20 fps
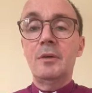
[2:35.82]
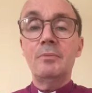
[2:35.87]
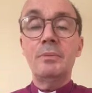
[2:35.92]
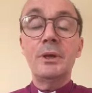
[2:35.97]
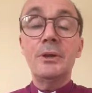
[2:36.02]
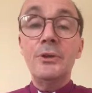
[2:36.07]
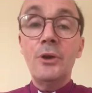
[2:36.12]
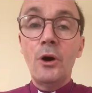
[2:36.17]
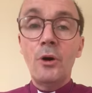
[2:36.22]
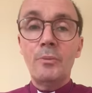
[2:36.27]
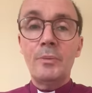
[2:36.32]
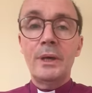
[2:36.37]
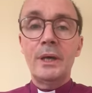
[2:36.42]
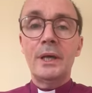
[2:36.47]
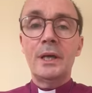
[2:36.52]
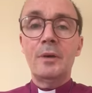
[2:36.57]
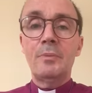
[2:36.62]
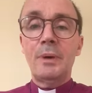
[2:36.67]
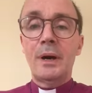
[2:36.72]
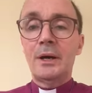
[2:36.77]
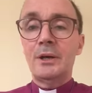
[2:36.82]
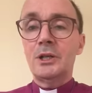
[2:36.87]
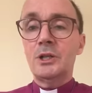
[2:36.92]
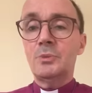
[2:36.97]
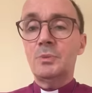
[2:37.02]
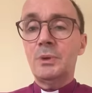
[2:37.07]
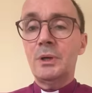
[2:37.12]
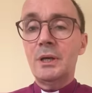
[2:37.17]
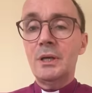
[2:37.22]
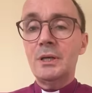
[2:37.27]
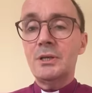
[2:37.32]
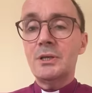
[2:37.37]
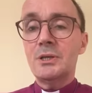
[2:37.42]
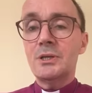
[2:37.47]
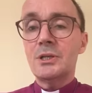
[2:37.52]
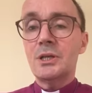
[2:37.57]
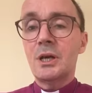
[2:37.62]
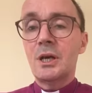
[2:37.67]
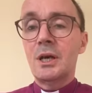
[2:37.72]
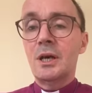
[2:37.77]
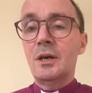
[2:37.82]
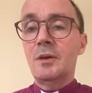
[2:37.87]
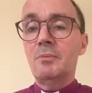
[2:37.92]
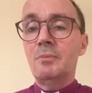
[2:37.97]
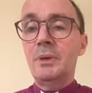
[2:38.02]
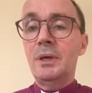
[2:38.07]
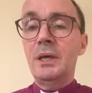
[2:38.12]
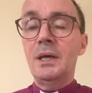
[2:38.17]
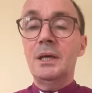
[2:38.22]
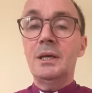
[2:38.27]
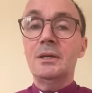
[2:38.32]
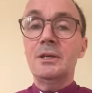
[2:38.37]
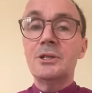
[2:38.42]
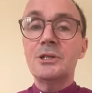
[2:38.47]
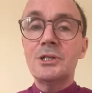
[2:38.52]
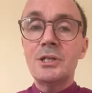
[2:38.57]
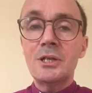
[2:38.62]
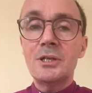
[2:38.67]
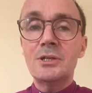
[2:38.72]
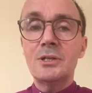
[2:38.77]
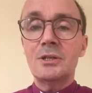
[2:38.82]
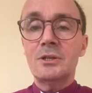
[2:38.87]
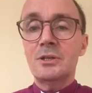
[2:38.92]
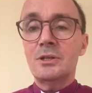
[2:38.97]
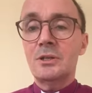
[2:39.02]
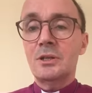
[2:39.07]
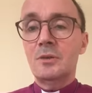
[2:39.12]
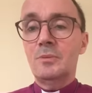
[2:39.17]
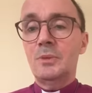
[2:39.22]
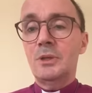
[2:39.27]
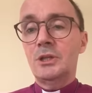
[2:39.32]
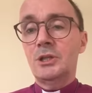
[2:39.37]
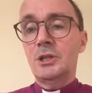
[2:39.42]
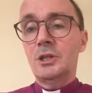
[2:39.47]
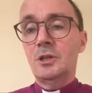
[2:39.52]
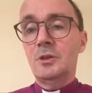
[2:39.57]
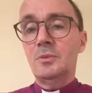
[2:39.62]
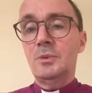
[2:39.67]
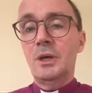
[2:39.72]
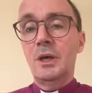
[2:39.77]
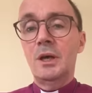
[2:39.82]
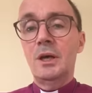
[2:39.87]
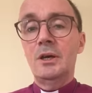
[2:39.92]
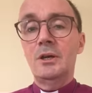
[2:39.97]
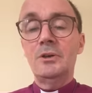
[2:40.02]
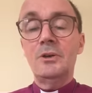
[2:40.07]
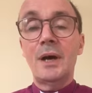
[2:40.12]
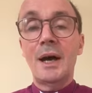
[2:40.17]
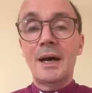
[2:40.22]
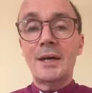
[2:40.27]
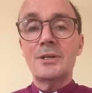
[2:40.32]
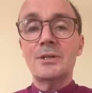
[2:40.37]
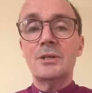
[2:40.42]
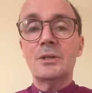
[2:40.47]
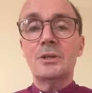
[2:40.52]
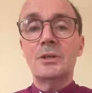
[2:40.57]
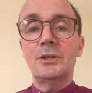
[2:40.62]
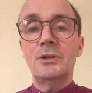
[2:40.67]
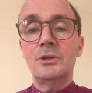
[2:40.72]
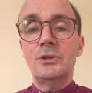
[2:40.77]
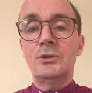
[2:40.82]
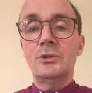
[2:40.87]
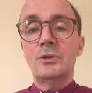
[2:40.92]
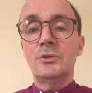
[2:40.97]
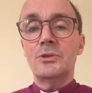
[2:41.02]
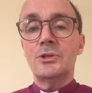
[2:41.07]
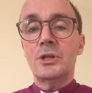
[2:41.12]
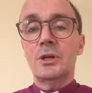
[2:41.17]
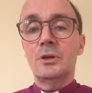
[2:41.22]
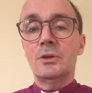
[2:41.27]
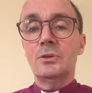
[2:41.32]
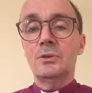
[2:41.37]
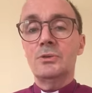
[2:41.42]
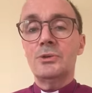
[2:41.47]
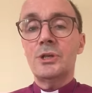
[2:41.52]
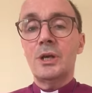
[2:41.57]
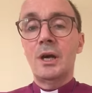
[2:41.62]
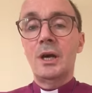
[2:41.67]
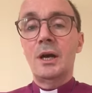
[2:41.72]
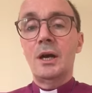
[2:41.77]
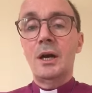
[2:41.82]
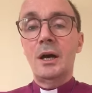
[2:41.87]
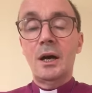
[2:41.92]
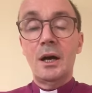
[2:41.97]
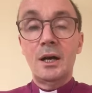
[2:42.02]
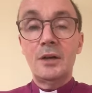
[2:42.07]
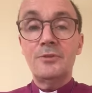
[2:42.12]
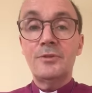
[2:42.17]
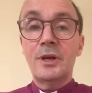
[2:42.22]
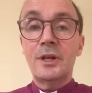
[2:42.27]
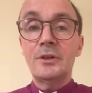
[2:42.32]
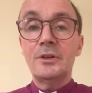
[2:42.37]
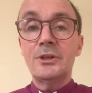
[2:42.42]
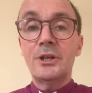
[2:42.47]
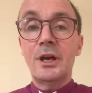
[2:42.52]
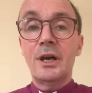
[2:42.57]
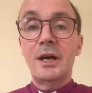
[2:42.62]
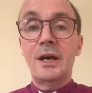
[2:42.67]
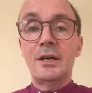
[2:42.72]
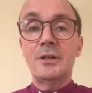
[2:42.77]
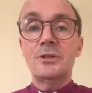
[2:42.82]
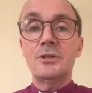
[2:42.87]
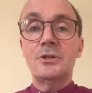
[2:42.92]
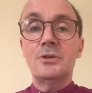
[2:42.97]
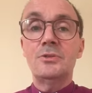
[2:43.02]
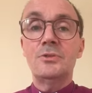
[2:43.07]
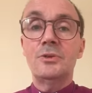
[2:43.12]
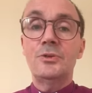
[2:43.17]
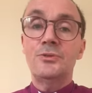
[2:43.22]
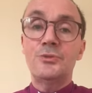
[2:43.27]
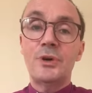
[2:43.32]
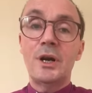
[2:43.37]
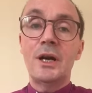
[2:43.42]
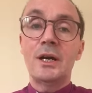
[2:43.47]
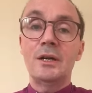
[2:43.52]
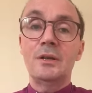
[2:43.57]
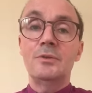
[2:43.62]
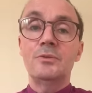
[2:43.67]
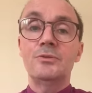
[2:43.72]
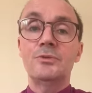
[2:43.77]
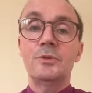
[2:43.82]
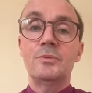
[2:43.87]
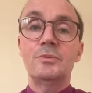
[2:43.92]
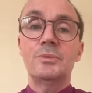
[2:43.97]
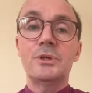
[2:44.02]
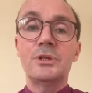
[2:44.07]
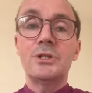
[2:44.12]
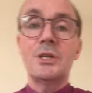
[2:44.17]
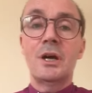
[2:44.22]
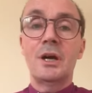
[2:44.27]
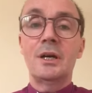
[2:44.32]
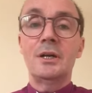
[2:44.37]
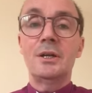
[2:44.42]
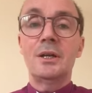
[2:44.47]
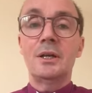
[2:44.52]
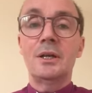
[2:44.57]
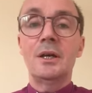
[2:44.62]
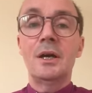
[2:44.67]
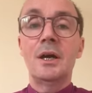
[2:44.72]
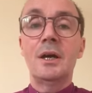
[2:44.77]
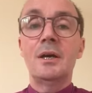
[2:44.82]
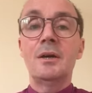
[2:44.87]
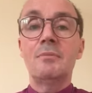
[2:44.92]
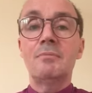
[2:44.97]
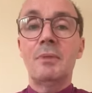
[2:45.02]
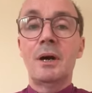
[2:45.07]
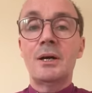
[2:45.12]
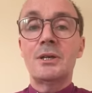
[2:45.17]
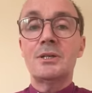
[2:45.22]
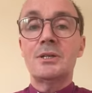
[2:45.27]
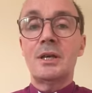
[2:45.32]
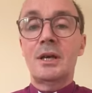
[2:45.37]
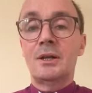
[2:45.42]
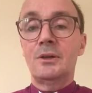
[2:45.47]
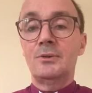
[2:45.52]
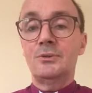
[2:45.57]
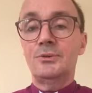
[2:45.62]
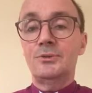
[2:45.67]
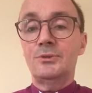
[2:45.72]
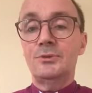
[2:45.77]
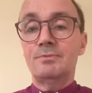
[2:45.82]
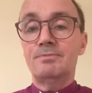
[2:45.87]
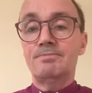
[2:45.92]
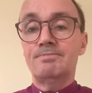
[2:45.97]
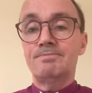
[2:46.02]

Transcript: But not being a parish priest, being an assistant to the bishop, who has the cure of souls, I felt that I had to refrain from presiding myself.